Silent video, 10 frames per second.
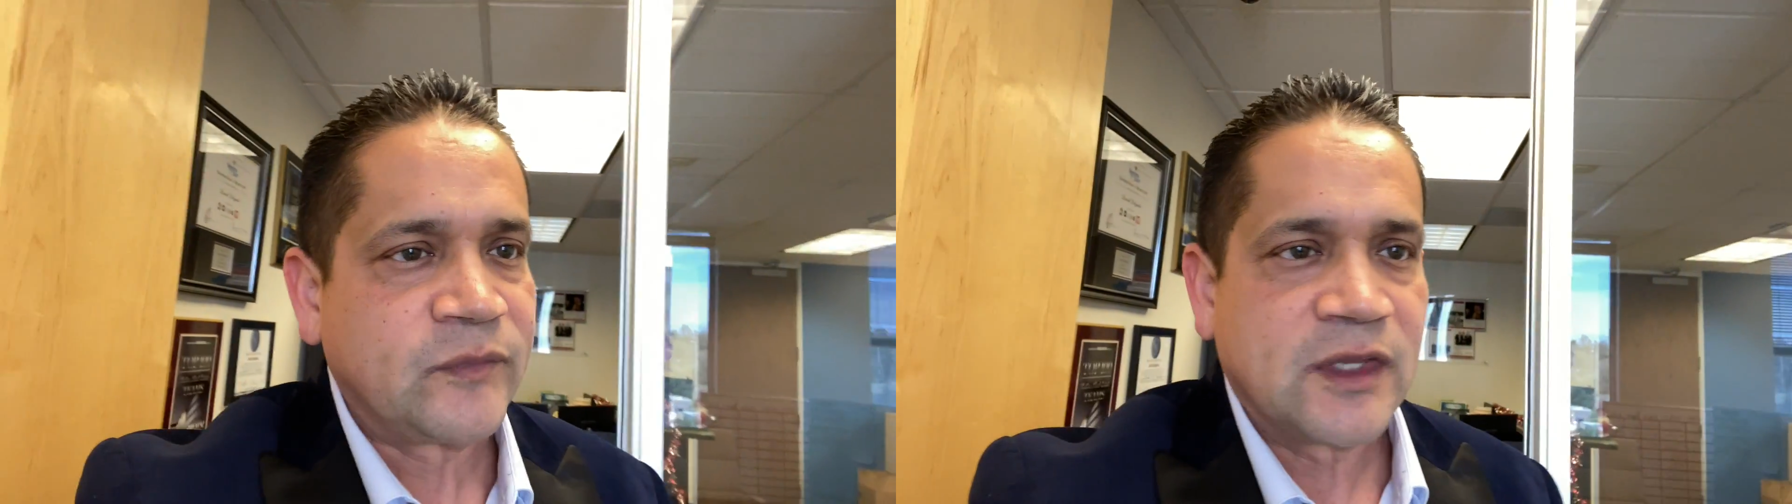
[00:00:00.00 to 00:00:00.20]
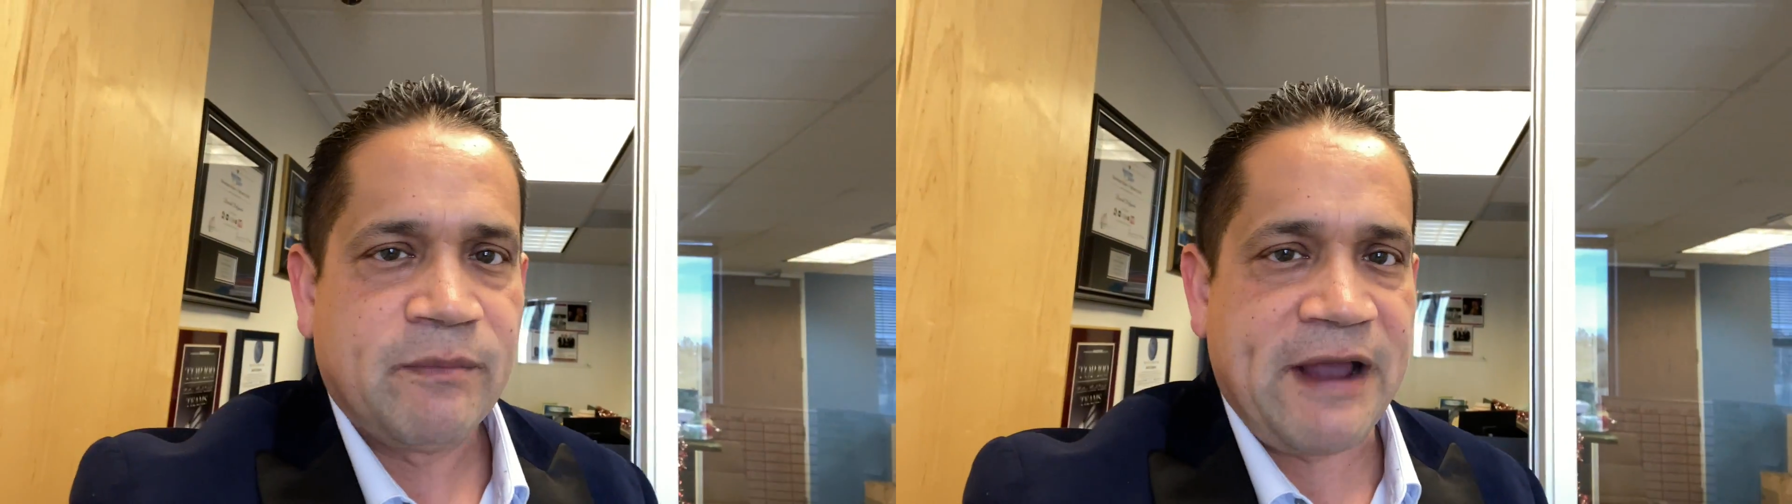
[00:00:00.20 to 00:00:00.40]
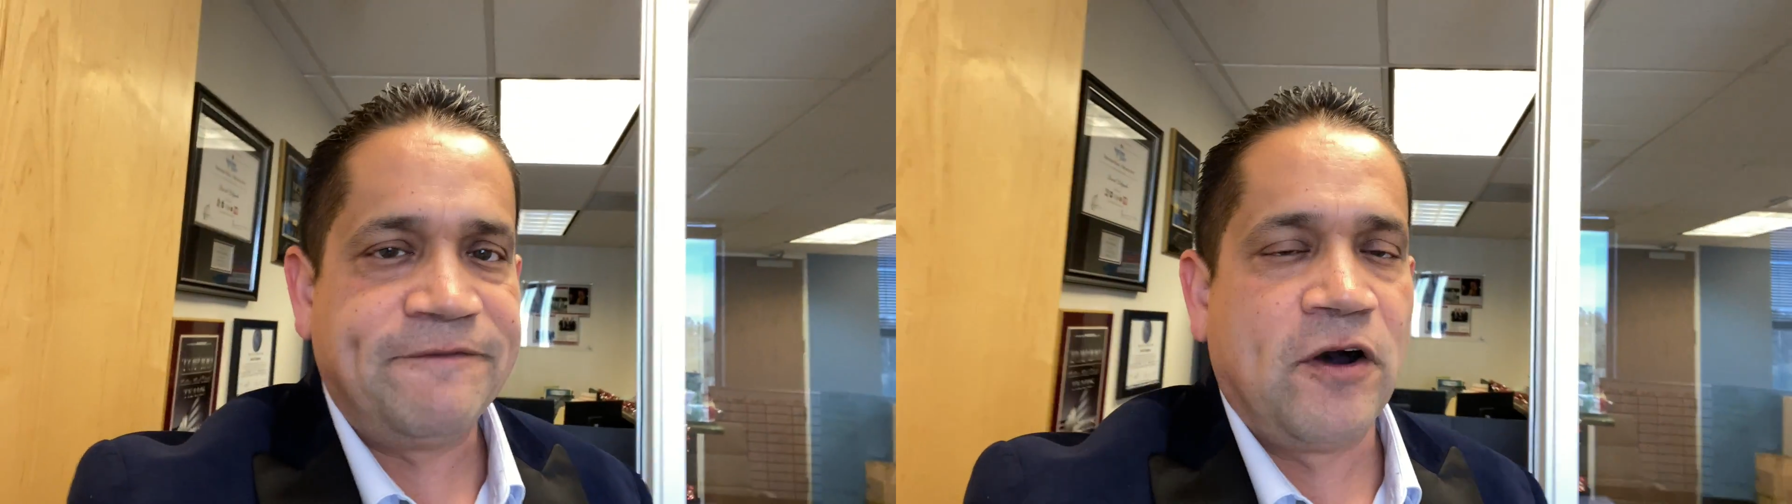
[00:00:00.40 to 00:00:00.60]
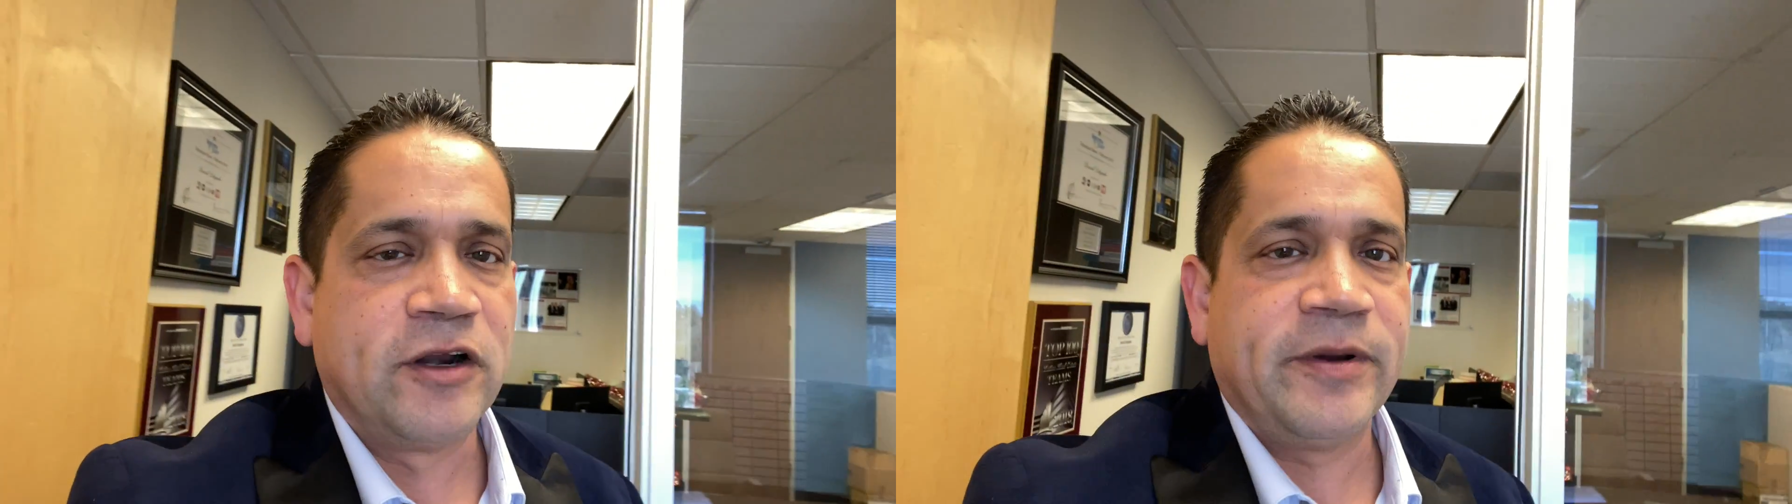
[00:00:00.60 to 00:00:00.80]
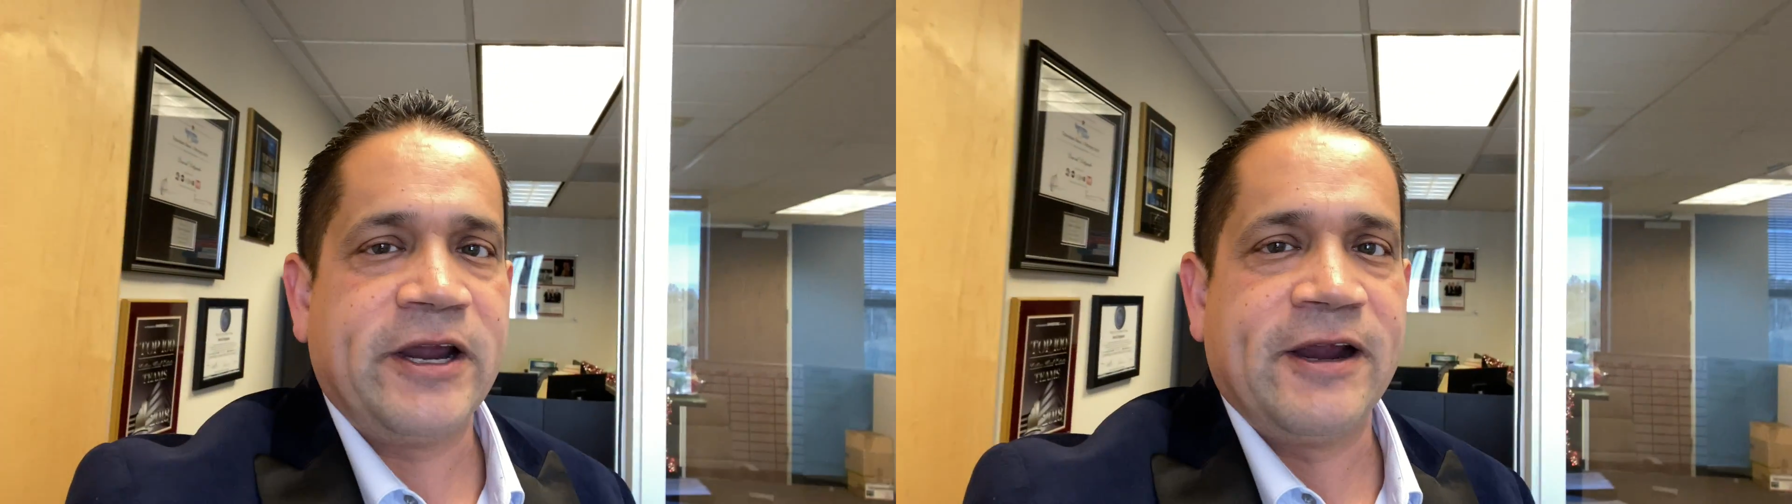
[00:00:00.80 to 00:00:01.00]
My phone
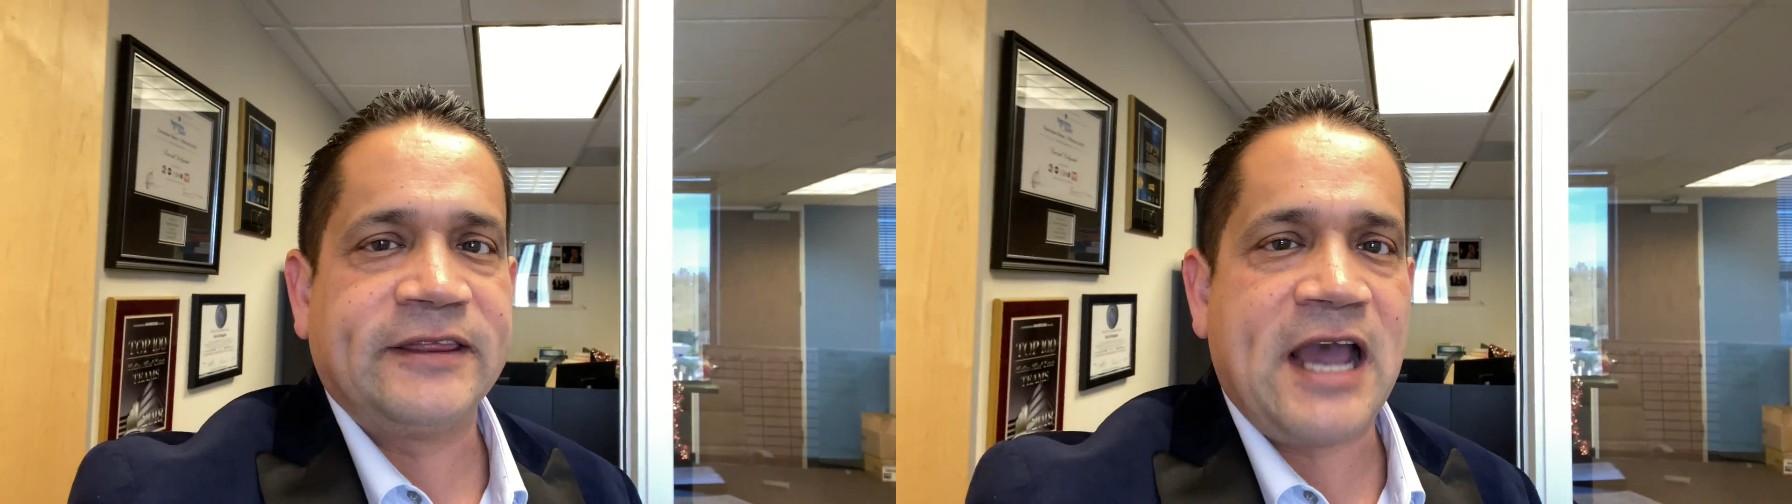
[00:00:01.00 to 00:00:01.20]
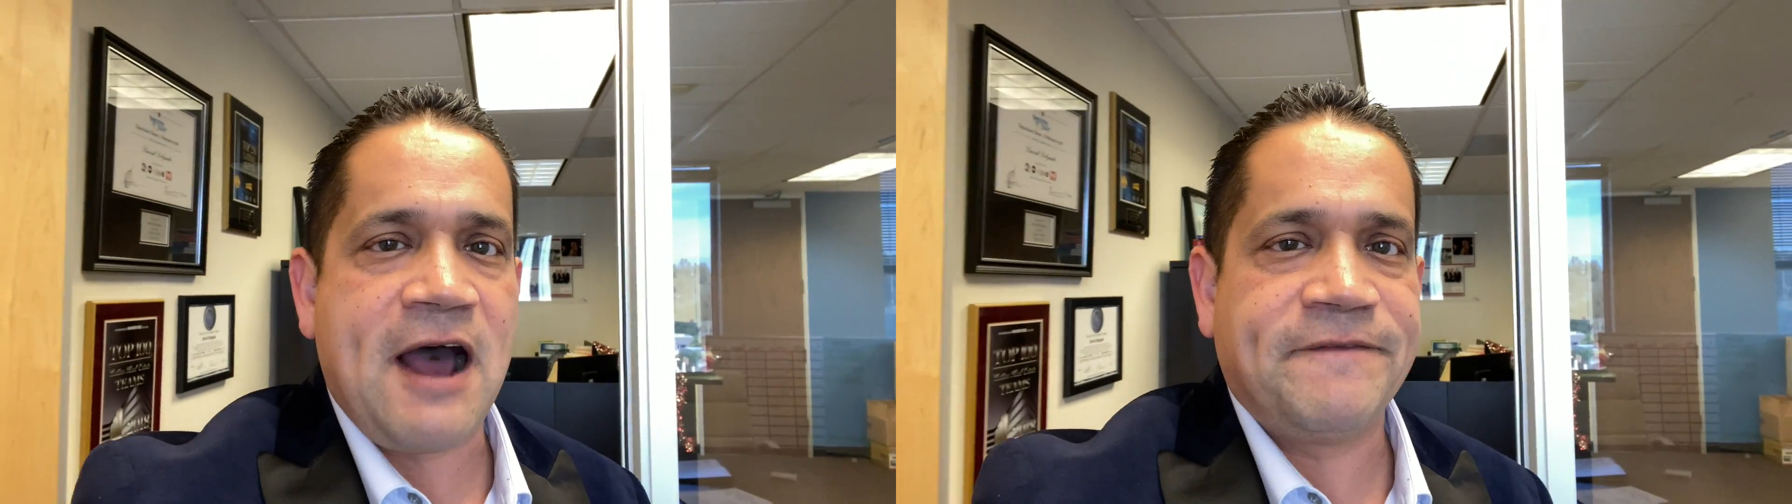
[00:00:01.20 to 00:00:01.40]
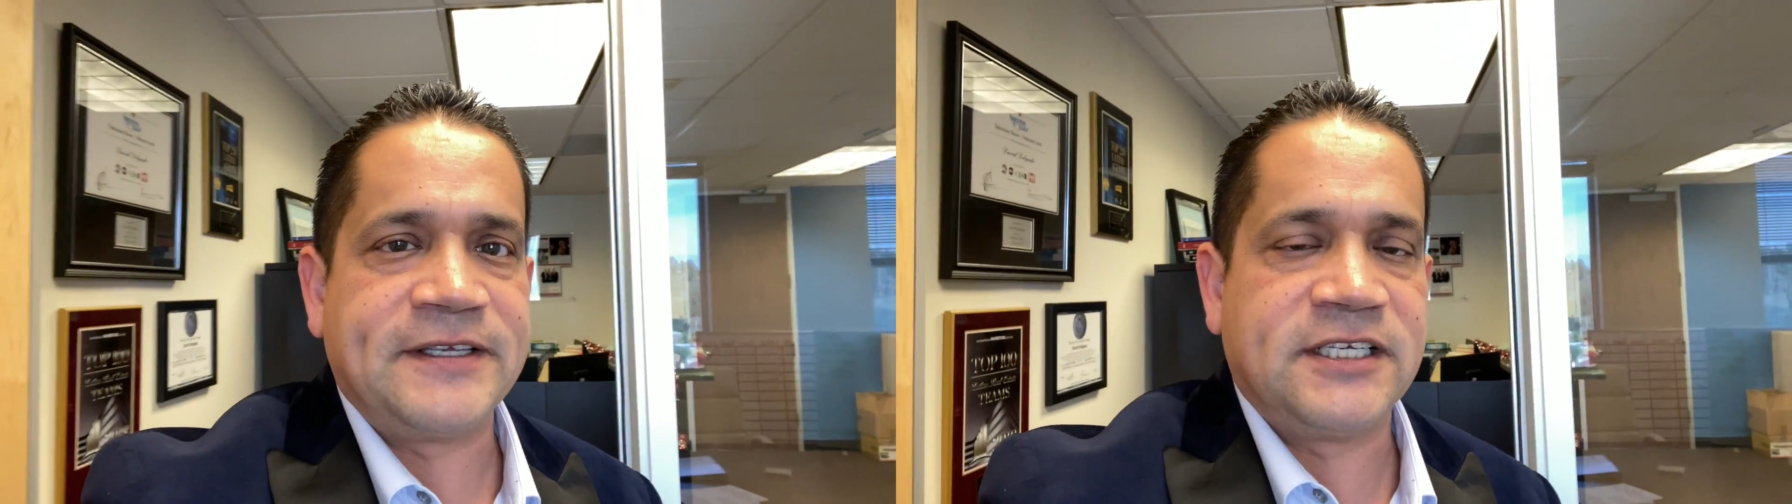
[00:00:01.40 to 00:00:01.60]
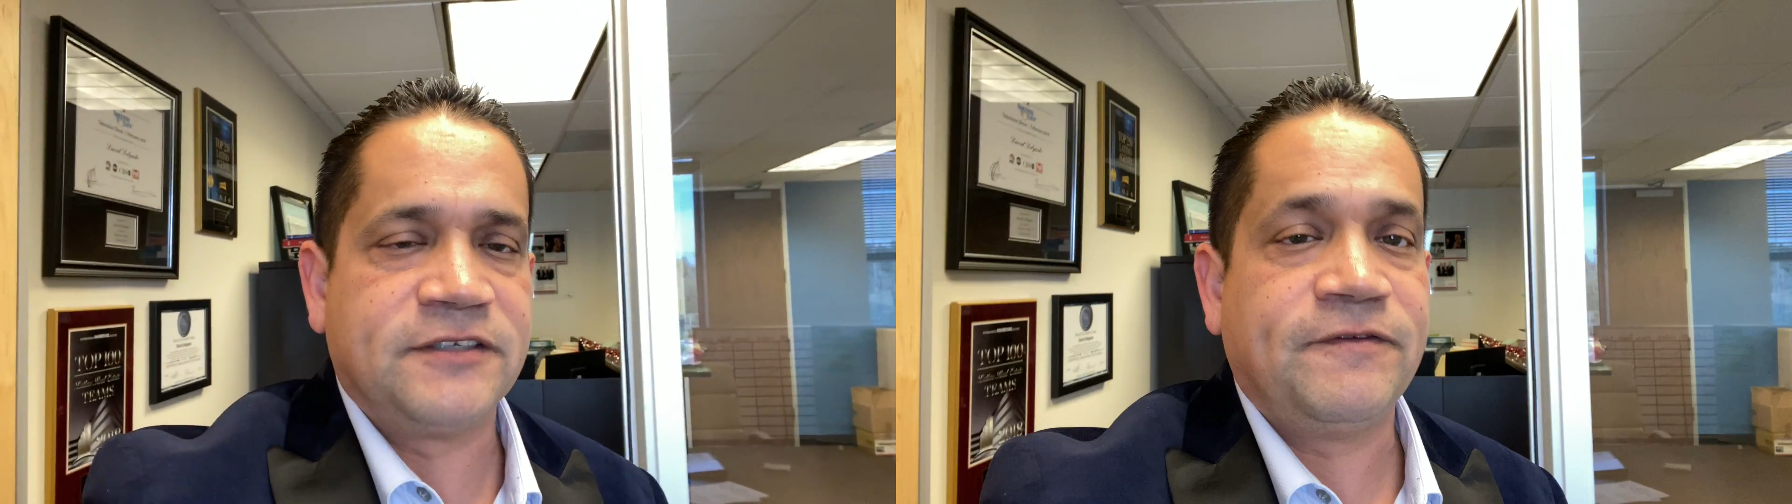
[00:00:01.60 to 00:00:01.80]
number here at the office is